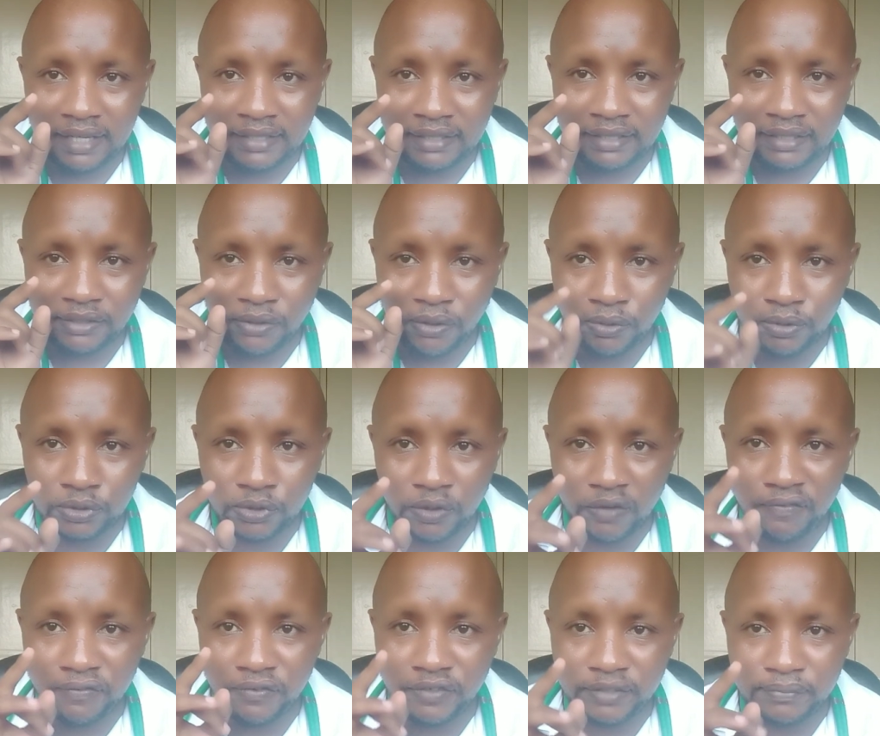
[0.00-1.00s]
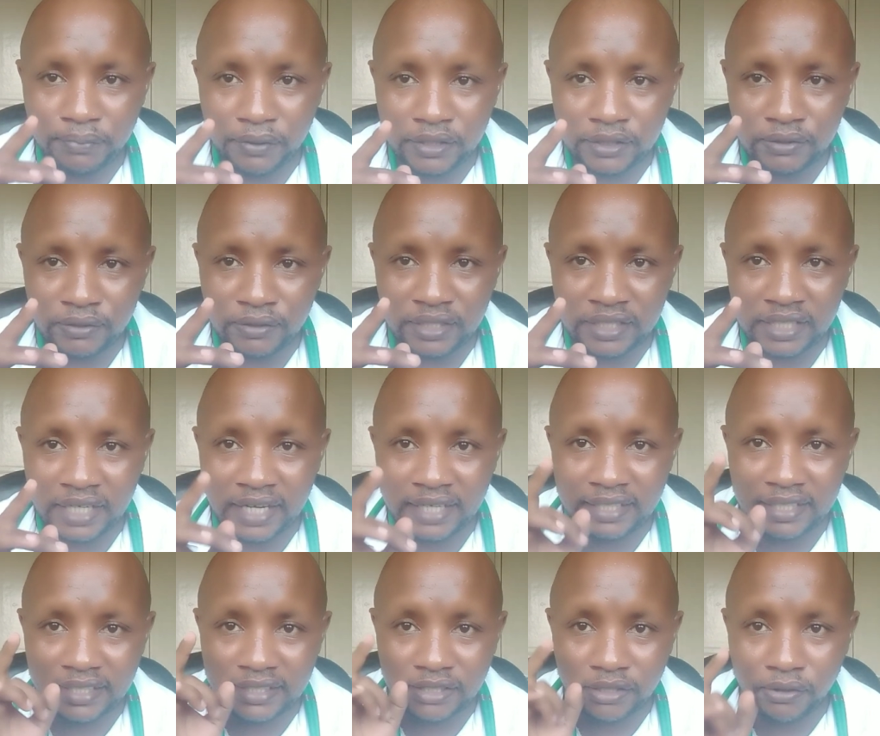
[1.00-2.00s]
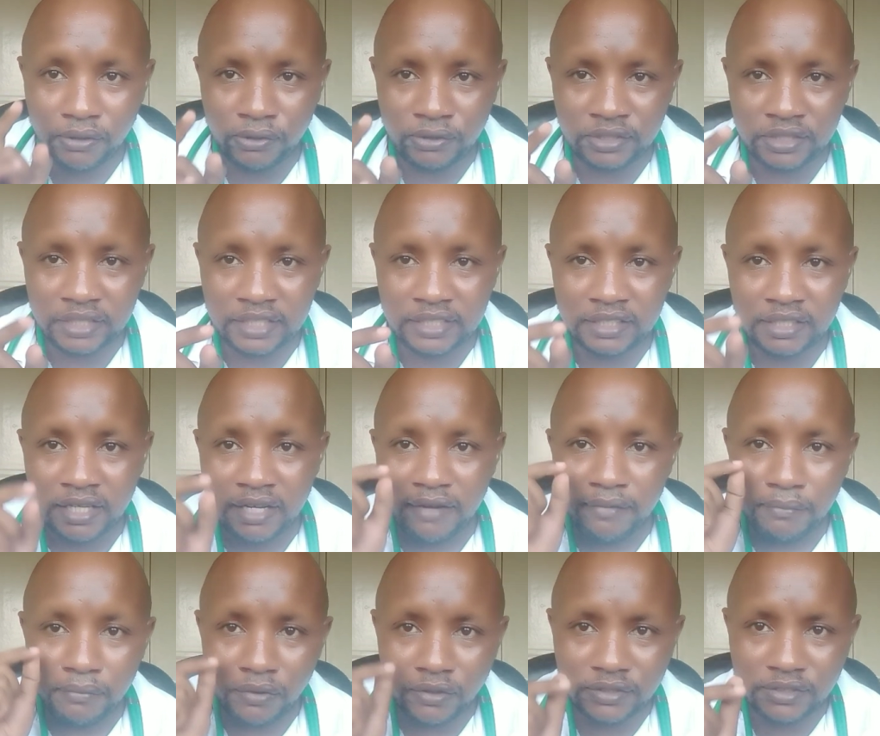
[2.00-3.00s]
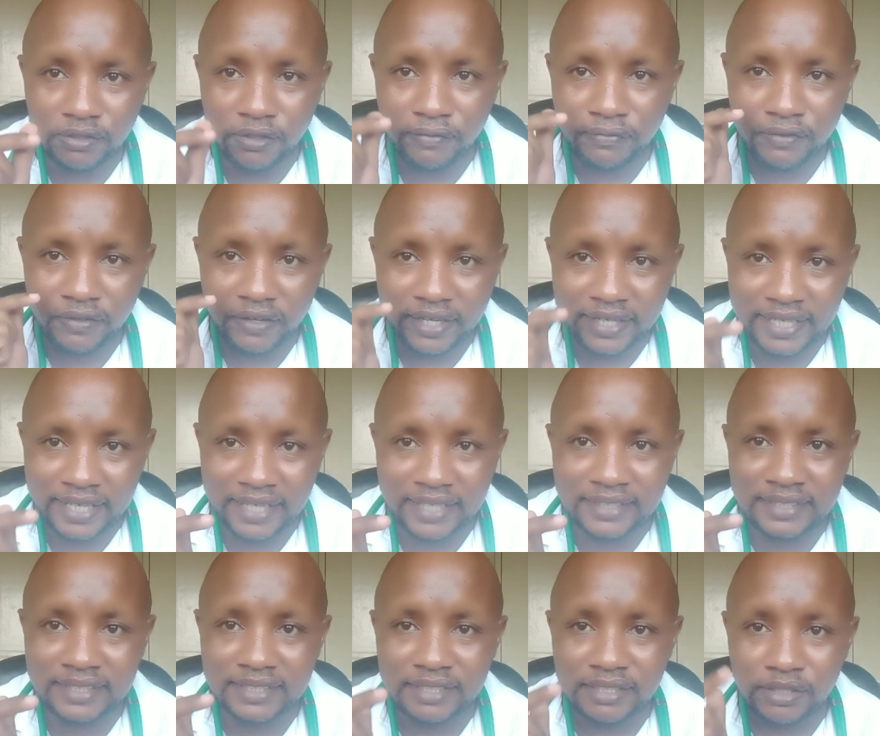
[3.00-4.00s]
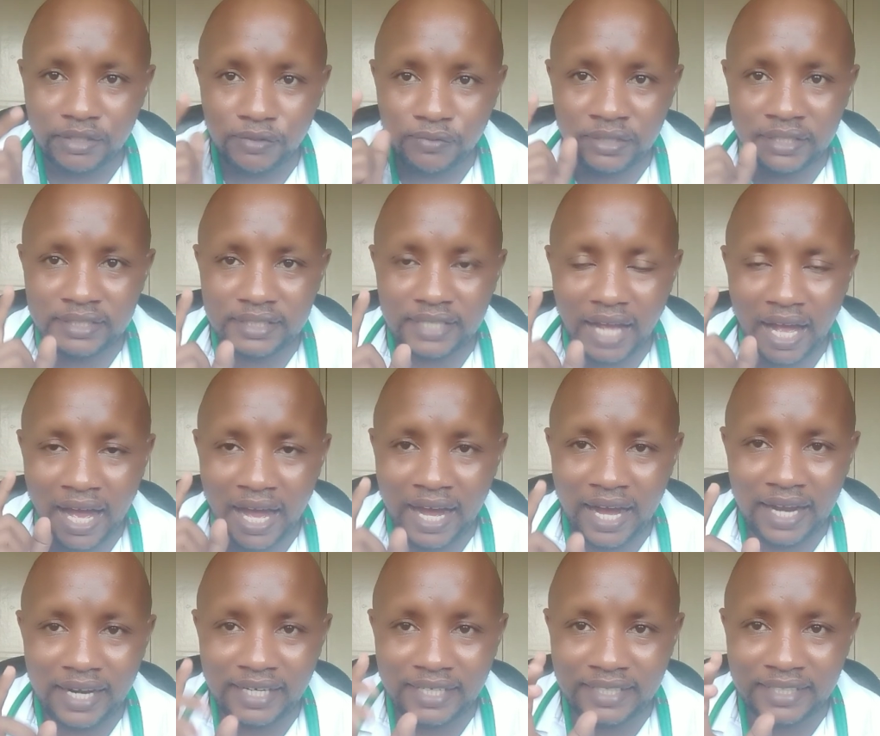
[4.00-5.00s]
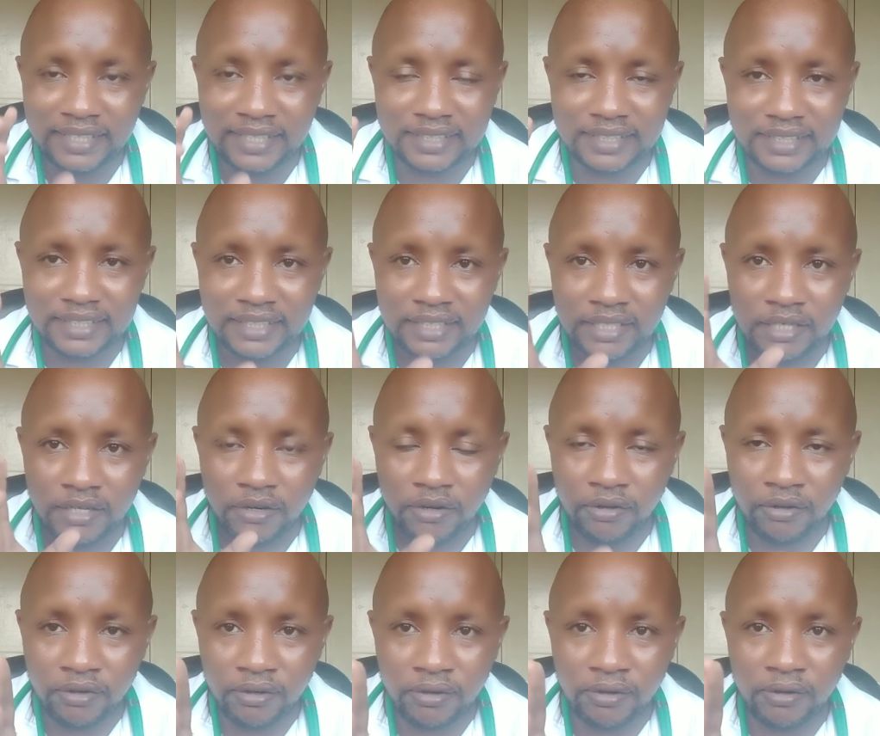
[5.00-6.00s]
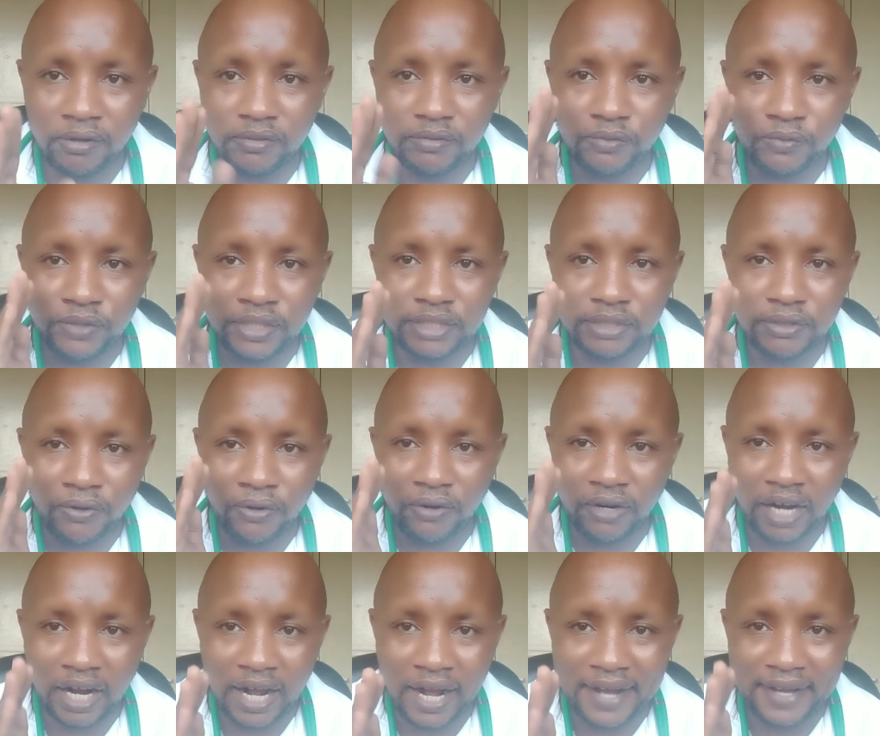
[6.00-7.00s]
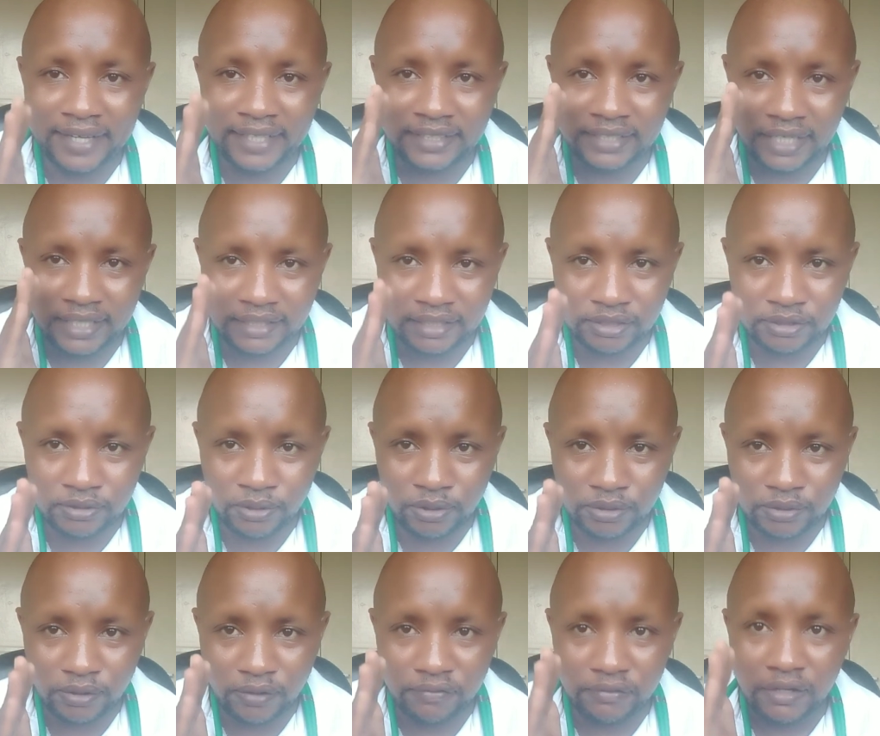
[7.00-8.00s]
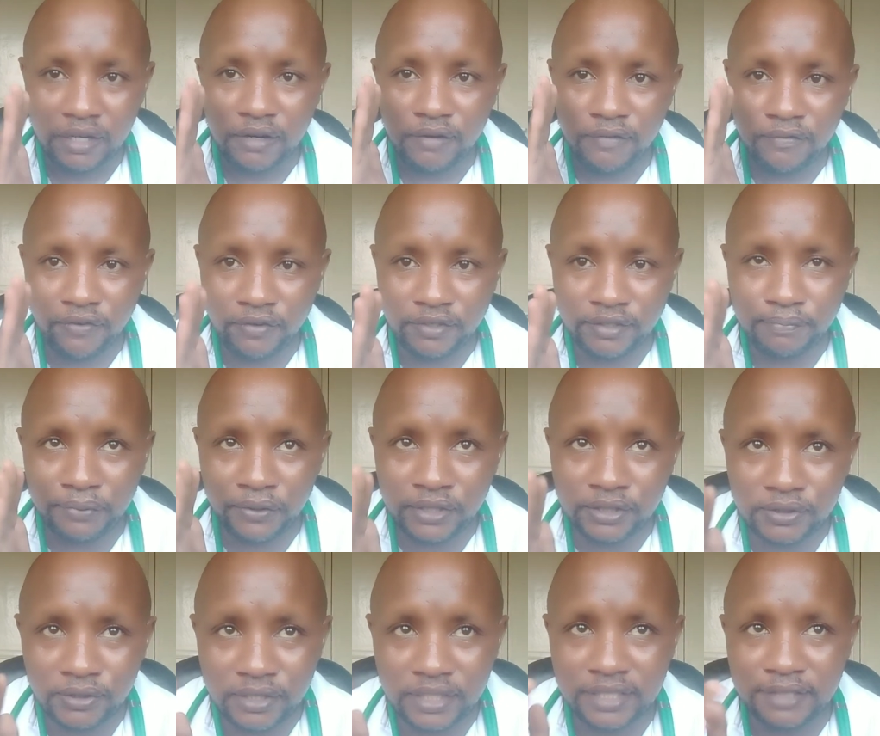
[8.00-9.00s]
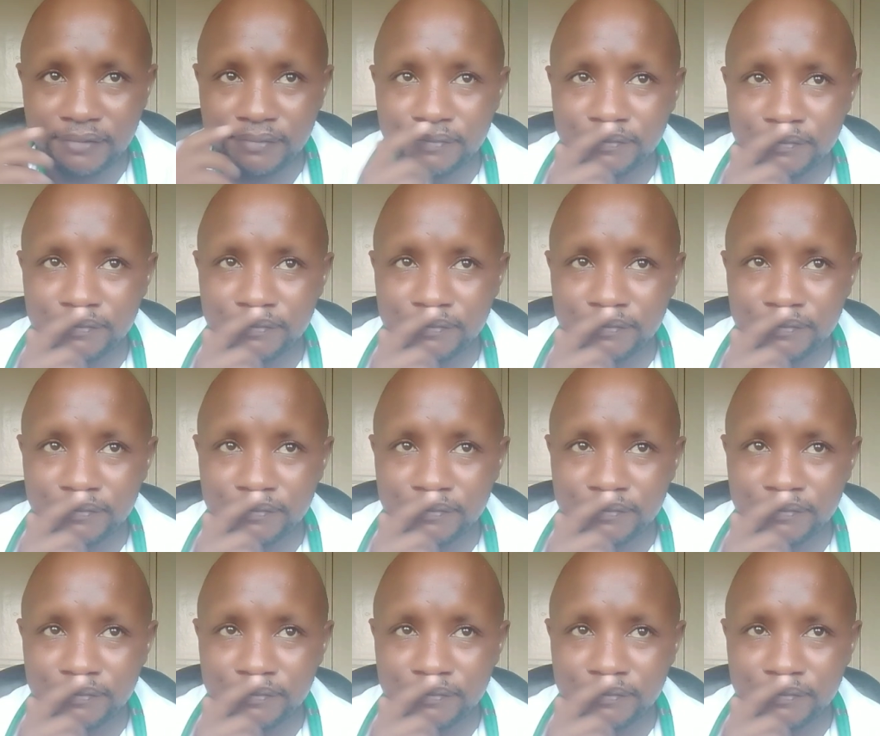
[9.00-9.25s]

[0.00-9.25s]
cause of food poisoning, and it causes most of the deaths which are linked or which occur as a result of food poisoning.